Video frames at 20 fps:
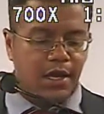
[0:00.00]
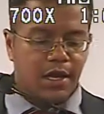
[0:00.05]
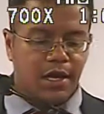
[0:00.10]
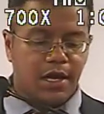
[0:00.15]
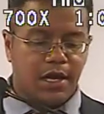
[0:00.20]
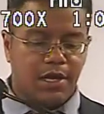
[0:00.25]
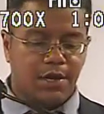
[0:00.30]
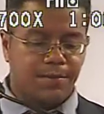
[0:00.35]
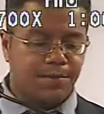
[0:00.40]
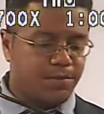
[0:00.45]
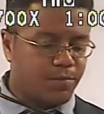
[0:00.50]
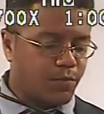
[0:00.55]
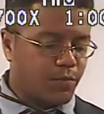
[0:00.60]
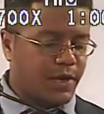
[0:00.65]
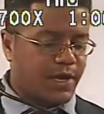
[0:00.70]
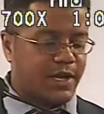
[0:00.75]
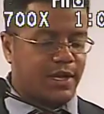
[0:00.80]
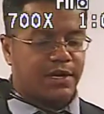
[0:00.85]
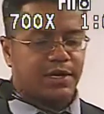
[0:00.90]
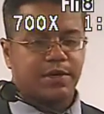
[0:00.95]
Um, we're
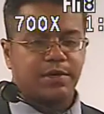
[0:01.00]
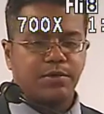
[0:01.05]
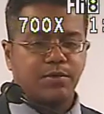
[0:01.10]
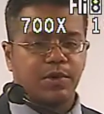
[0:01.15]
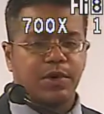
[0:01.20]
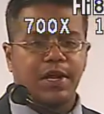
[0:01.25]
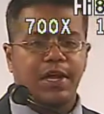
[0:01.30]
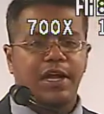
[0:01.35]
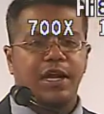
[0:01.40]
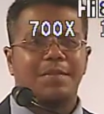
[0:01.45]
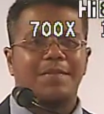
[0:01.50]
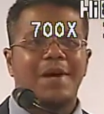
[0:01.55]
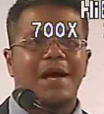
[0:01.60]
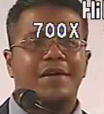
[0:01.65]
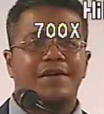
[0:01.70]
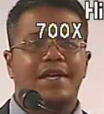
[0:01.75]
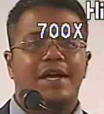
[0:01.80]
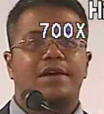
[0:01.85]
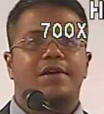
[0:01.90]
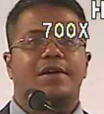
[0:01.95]
not gonna we're not gonna bow
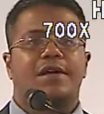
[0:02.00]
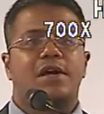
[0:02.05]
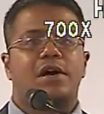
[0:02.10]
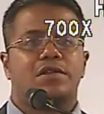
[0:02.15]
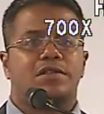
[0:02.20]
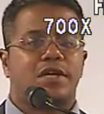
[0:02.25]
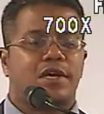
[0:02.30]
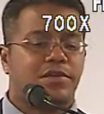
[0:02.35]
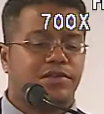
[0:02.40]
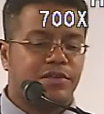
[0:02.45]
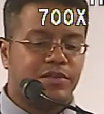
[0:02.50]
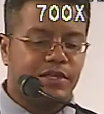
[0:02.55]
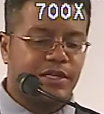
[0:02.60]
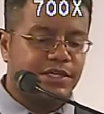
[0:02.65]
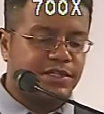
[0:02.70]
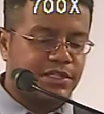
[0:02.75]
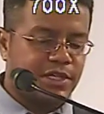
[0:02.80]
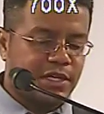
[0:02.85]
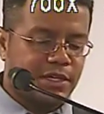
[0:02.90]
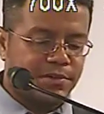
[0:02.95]
down and kowtow to
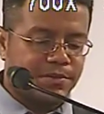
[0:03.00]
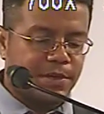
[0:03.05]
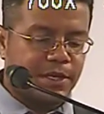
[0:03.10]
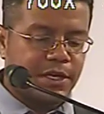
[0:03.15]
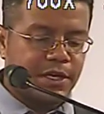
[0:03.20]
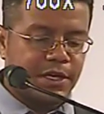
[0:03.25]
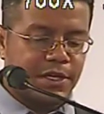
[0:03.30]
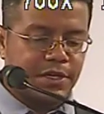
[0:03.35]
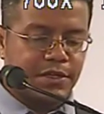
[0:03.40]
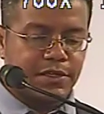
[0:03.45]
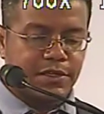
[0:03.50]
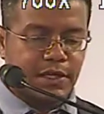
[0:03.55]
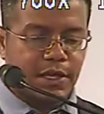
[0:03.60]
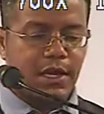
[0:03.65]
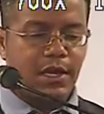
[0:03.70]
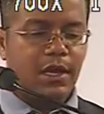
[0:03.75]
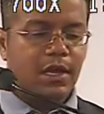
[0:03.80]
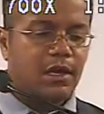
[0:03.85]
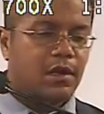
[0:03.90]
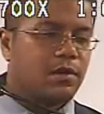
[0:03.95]
these things because
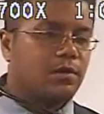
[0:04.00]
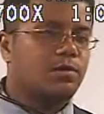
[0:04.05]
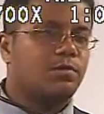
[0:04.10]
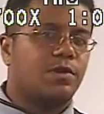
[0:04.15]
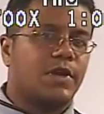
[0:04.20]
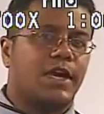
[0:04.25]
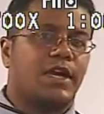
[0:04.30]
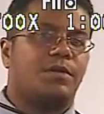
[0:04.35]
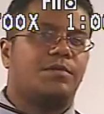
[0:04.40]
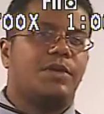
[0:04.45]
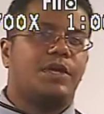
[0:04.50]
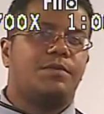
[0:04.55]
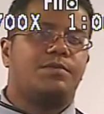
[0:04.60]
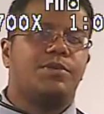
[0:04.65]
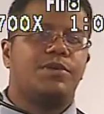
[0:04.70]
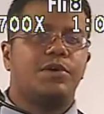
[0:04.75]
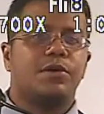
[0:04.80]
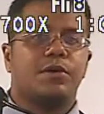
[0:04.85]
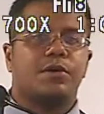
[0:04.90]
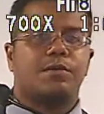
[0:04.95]
we got to be
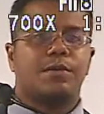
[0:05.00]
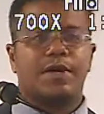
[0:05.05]
pure.